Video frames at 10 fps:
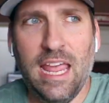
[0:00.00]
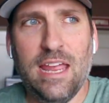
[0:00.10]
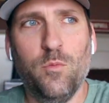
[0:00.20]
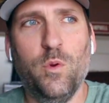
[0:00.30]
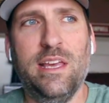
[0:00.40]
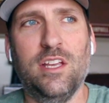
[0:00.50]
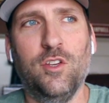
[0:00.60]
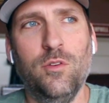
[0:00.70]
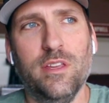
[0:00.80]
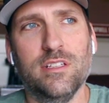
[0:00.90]
And we could
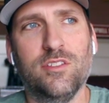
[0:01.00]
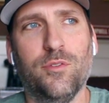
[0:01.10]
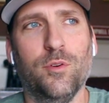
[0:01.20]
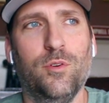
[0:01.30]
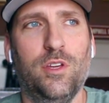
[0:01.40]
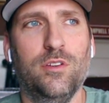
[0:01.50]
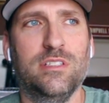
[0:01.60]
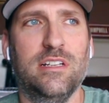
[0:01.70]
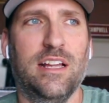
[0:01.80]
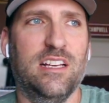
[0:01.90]
do this through
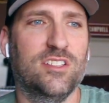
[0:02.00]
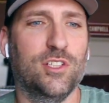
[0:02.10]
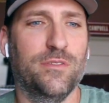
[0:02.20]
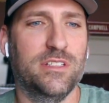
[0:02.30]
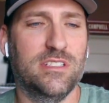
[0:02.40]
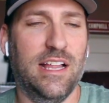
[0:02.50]
using like a service